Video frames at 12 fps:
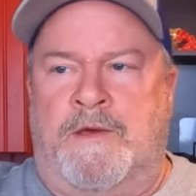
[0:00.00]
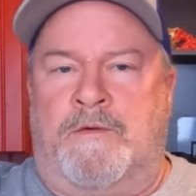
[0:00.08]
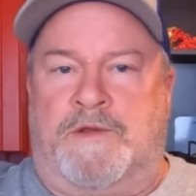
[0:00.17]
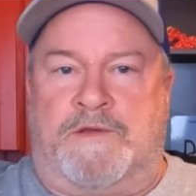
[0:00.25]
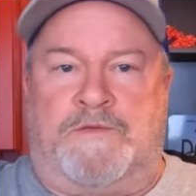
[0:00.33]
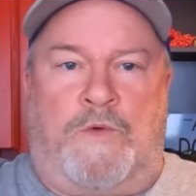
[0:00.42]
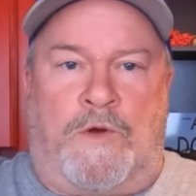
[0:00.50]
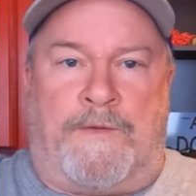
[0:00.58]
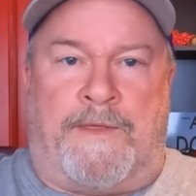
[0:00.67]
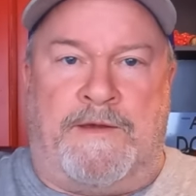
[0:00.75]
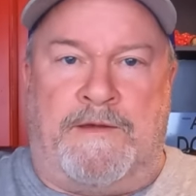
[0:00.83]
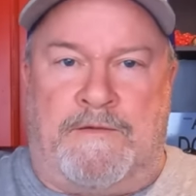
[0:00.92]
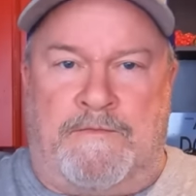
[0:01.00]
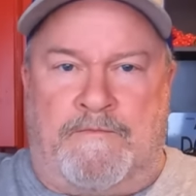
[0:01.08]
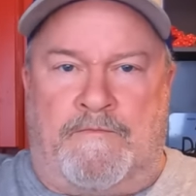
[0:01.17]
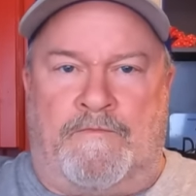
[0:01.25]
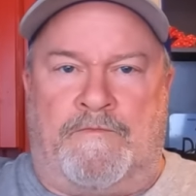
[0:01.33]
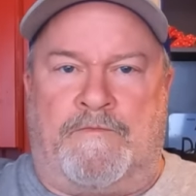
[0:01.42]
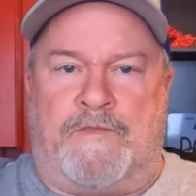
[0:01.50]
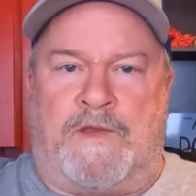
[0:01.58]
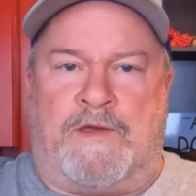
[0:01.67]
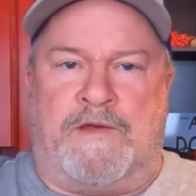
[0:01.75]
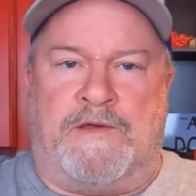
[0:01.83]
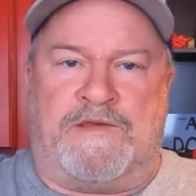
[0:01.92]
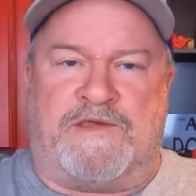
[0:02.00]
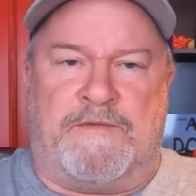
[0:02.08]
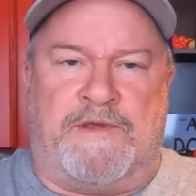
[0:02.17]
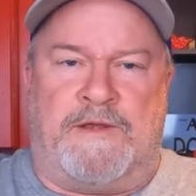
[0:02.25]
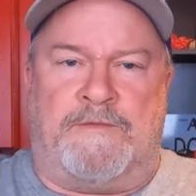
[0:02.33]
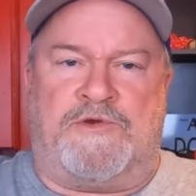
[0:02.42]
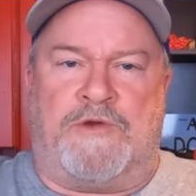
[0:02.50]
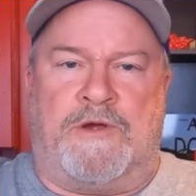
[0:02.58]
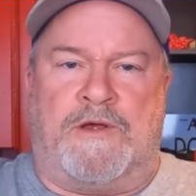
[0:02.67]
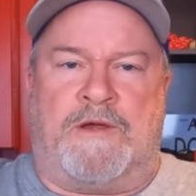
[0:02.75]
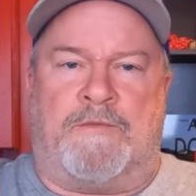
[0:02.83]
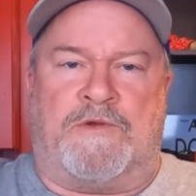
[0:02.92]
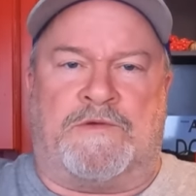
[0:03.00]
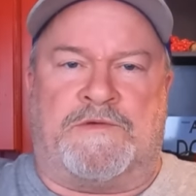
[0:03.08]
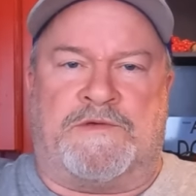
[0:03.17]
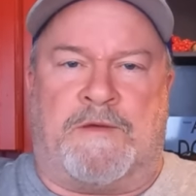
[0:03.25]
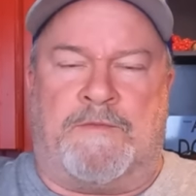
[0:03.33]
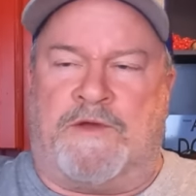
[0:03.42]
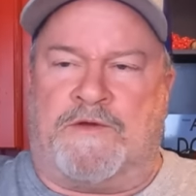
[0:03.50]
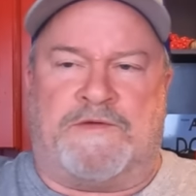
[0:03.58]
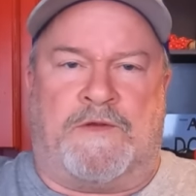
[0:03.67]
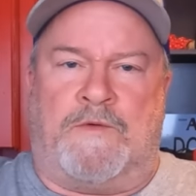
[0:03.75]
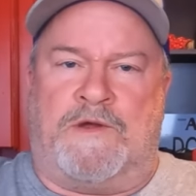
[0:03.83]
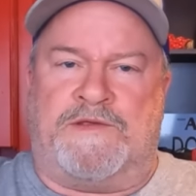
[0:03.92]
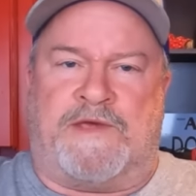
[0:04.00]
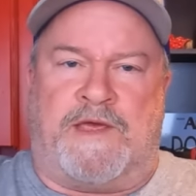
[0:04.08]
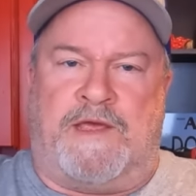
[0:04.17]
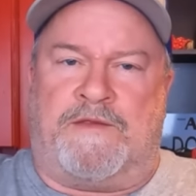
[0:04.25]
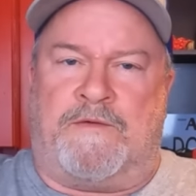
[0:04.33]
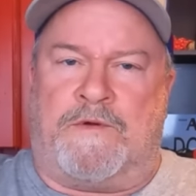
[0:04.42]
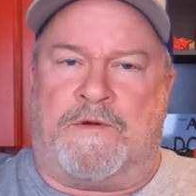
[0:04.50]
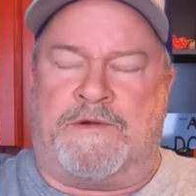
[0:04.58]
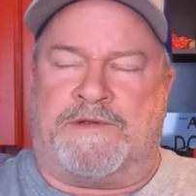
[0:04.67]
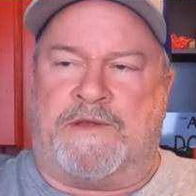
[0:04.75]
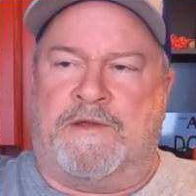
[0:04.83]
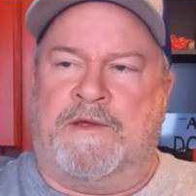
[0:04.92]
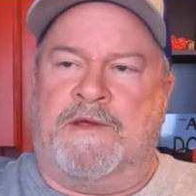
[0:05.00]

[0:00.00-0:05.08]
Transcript: which is worth it, because some of them drug commercials come, those are the ones I hate the worst,